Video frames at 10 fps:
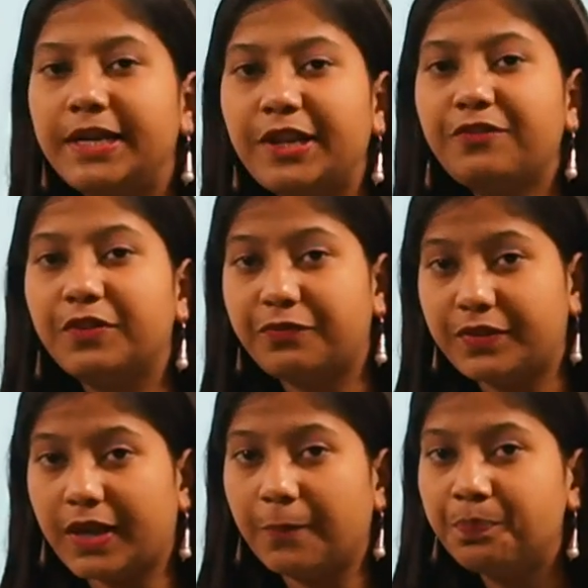twenty
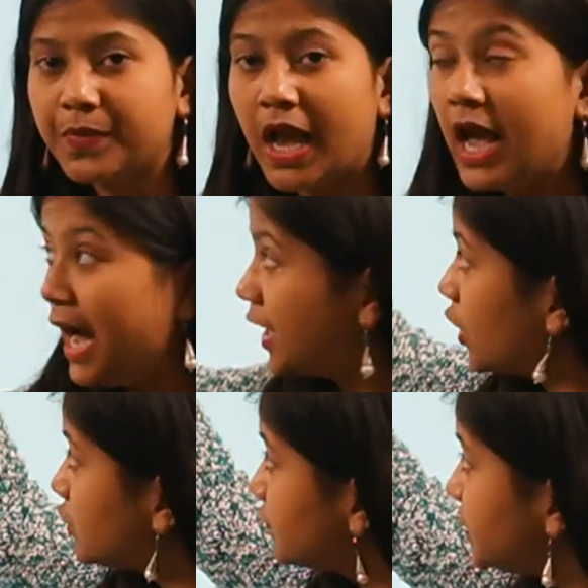fifty. And
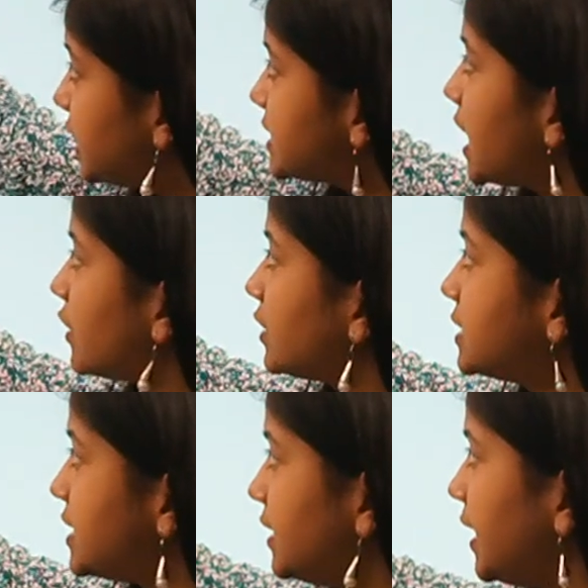out of these one
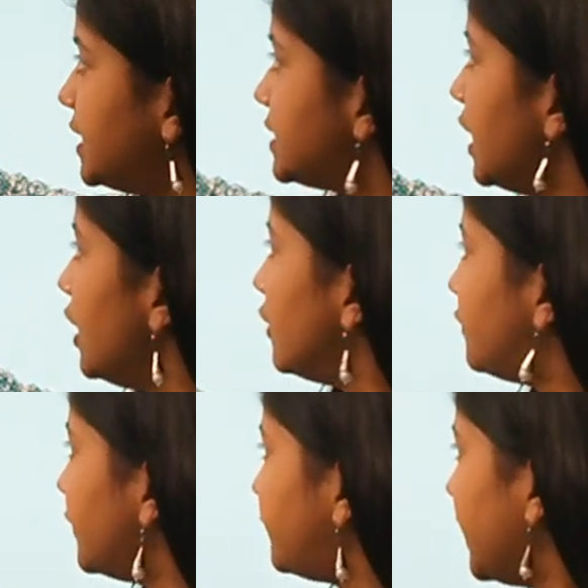hundred cities,
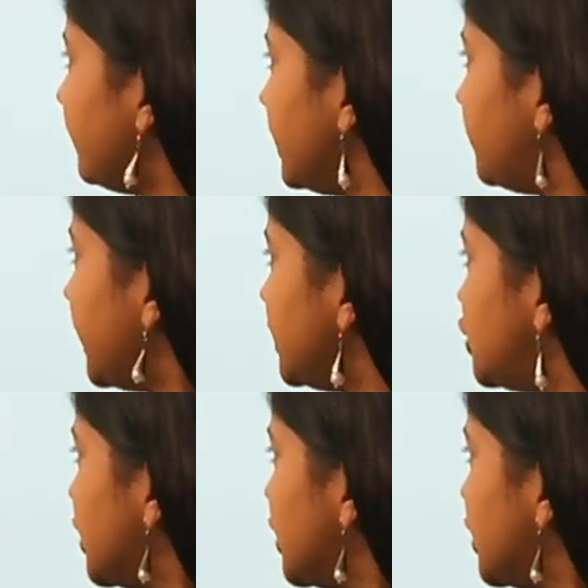fifty will be in